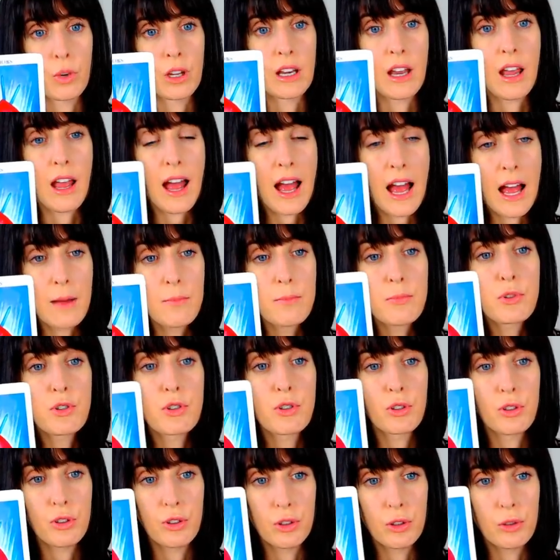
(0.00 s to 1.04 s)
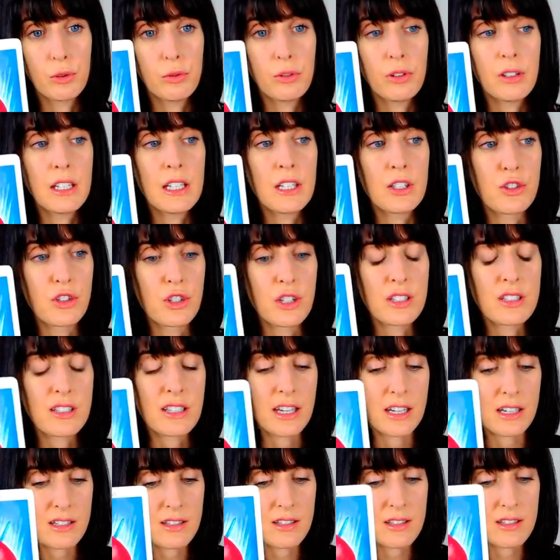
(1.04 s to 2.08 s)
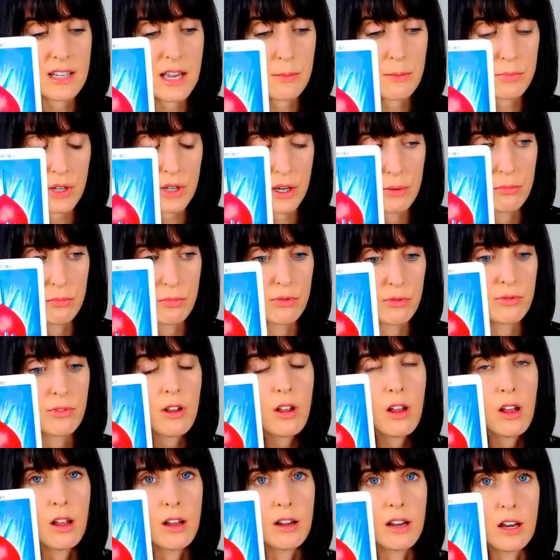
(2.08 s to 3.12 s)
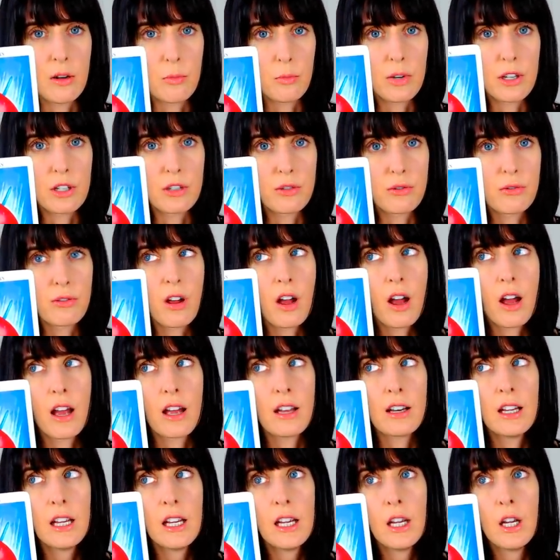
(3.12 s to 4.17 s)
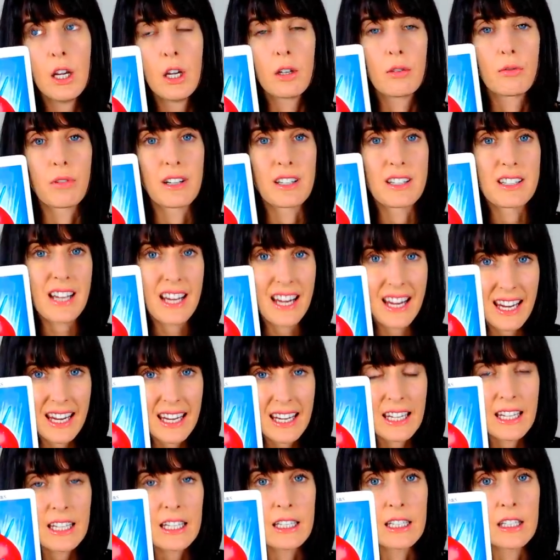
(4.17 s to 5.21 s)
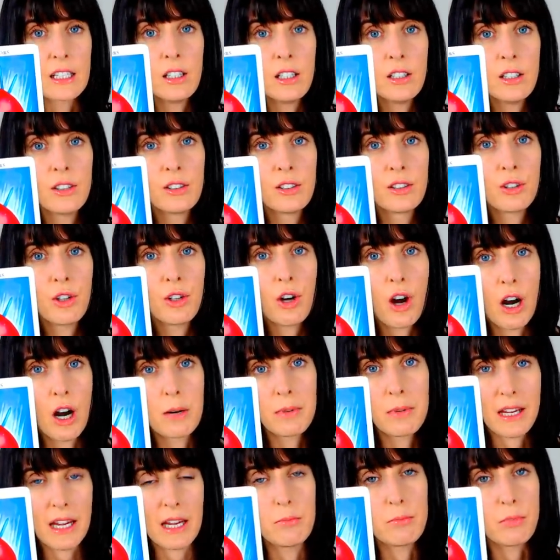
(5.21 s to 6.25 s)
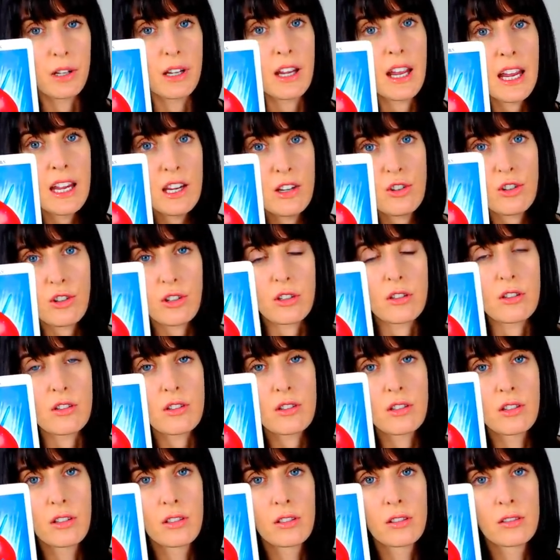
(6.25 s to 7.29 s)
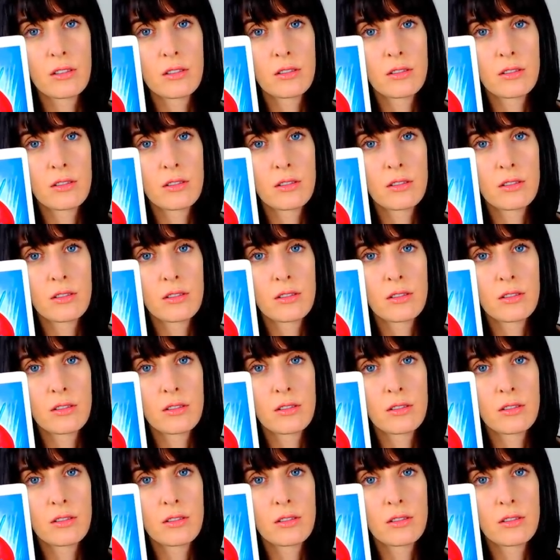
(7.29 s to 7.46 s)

You can absolutely just accept and move on, and we do not retain karmic implications